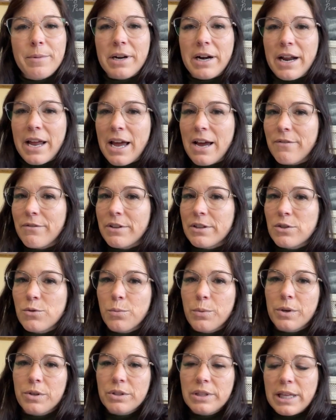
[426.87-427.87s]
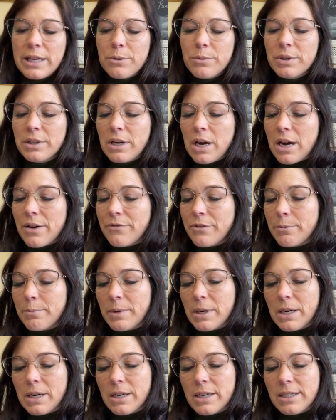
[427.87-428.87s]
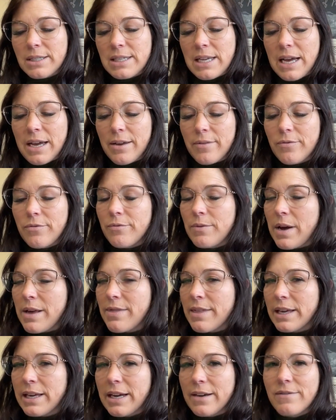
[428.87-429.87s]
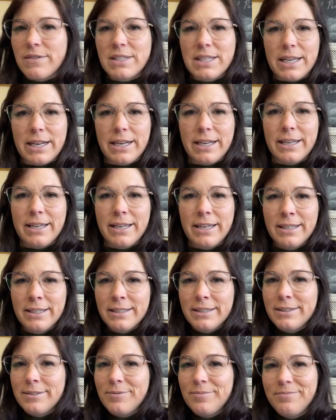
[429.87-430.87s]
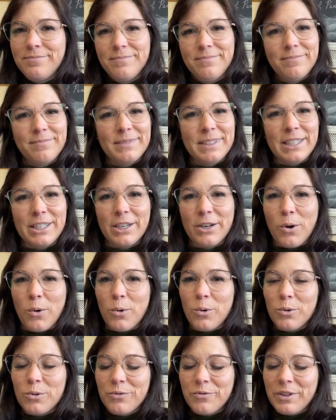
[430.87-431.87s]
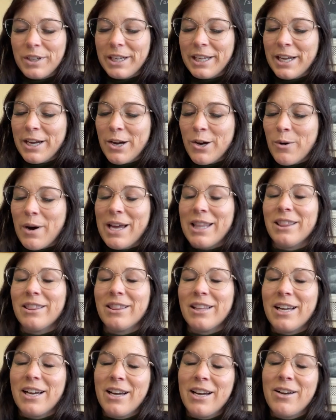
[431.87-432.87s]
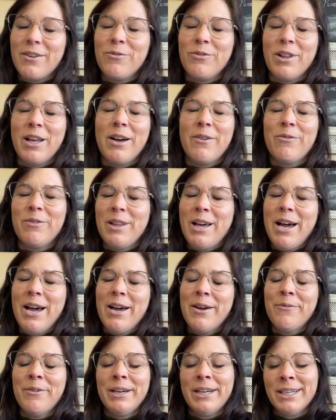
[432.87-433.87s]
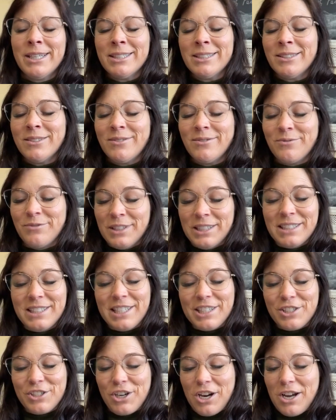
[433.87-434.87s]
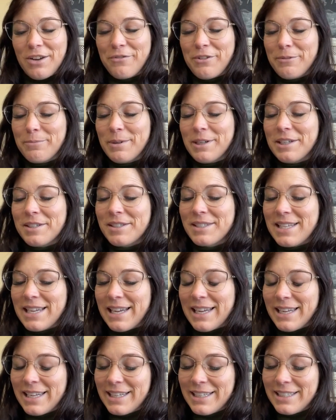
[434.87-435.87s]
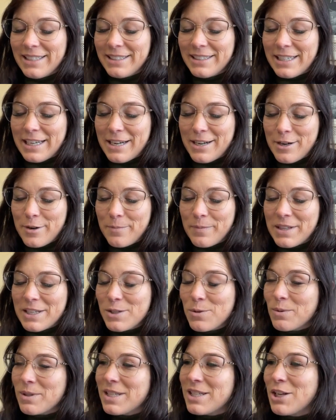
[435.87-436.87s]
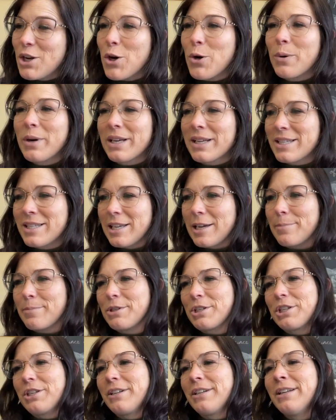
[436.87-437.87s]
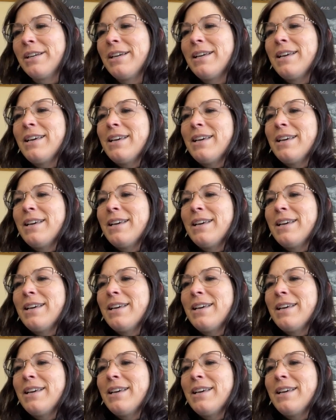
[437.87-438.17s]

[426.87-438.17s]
but I have this weird thing with coffee mugs. I've I think I've said it in an old video. I love, love, love vintage coffee mugs, and um, this was no exception.